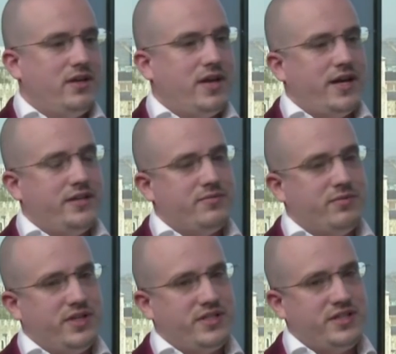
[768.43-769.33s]
And
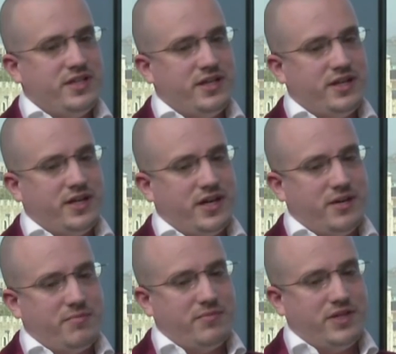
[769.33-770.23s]
we're seeing,
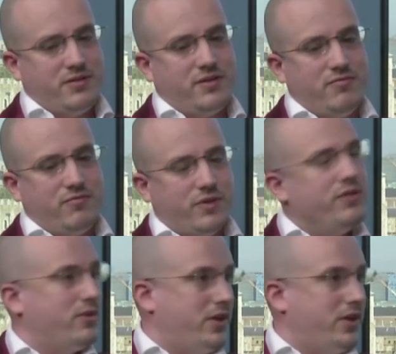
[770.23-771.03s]
real